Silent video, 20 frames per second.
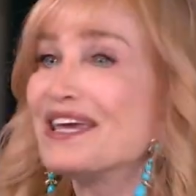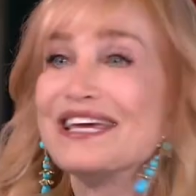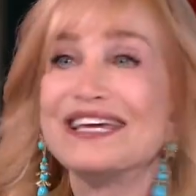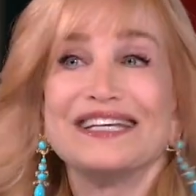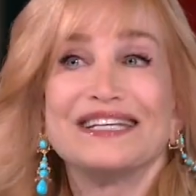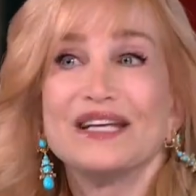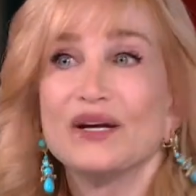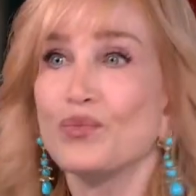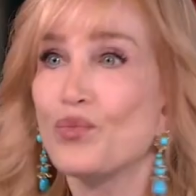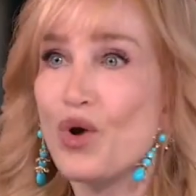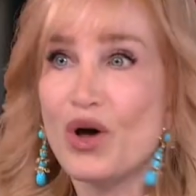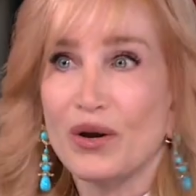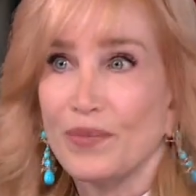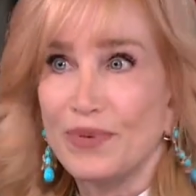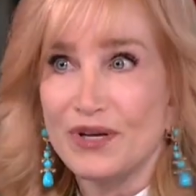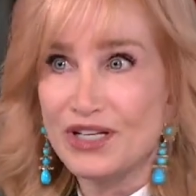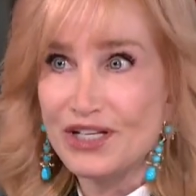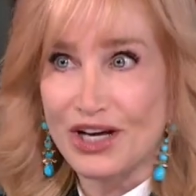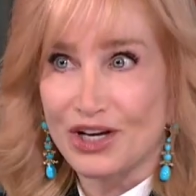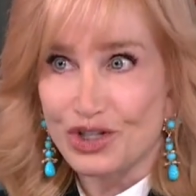He didn't want to
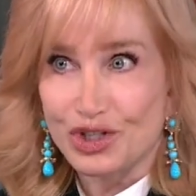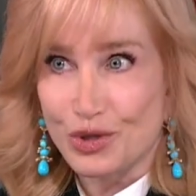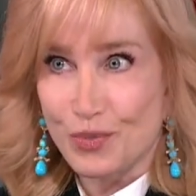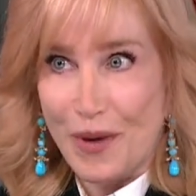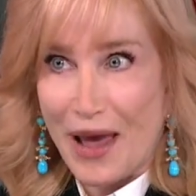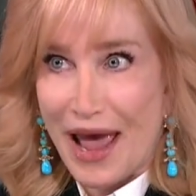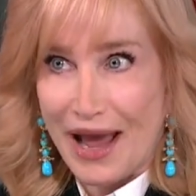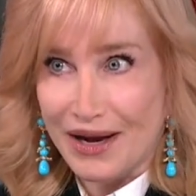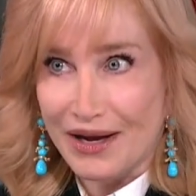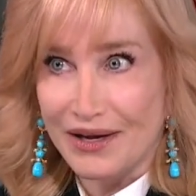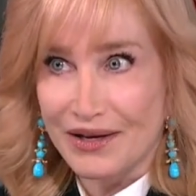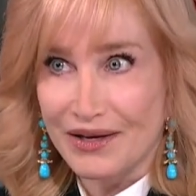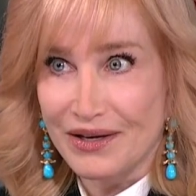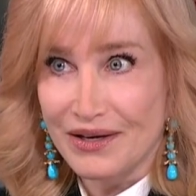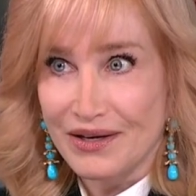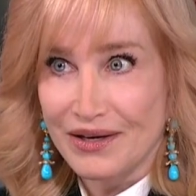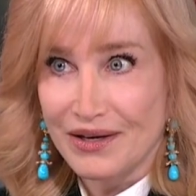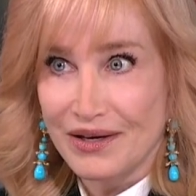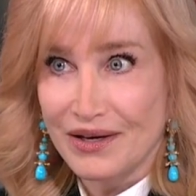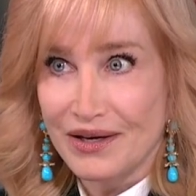be touched back,
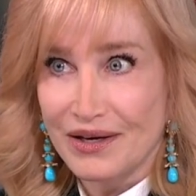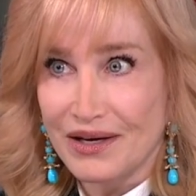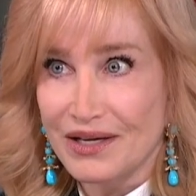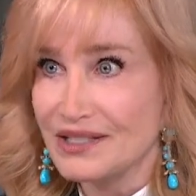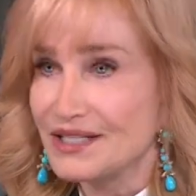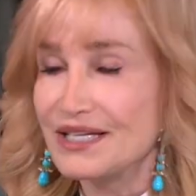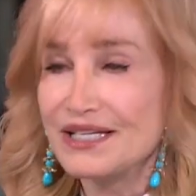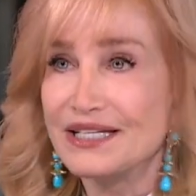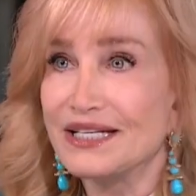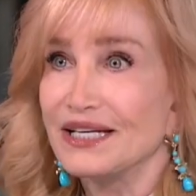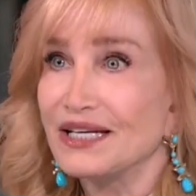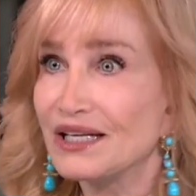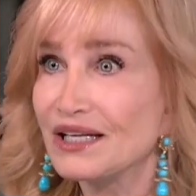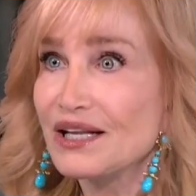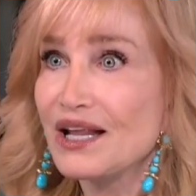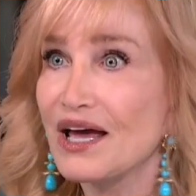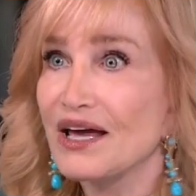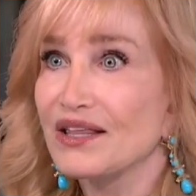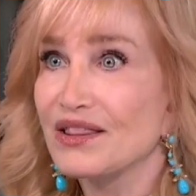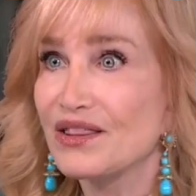because he didn't
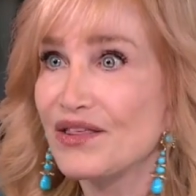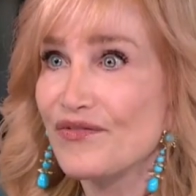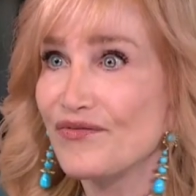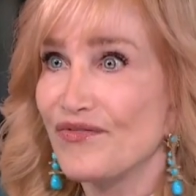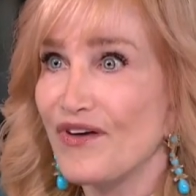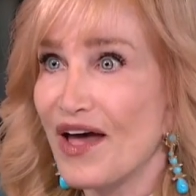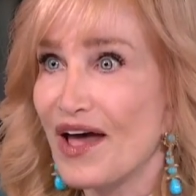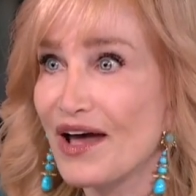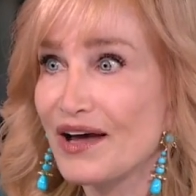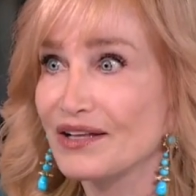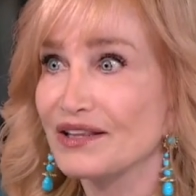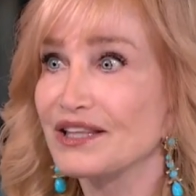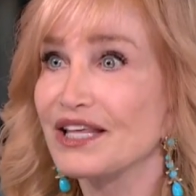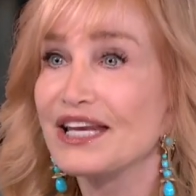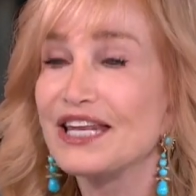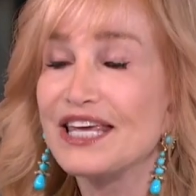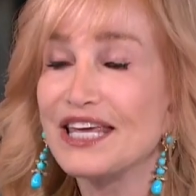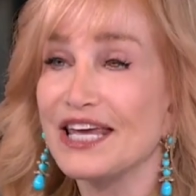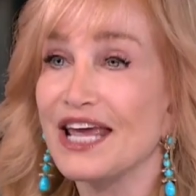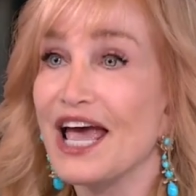like the fact
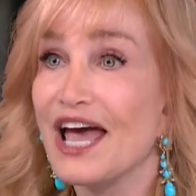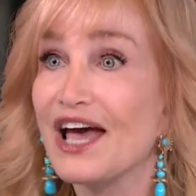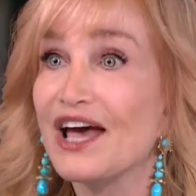that he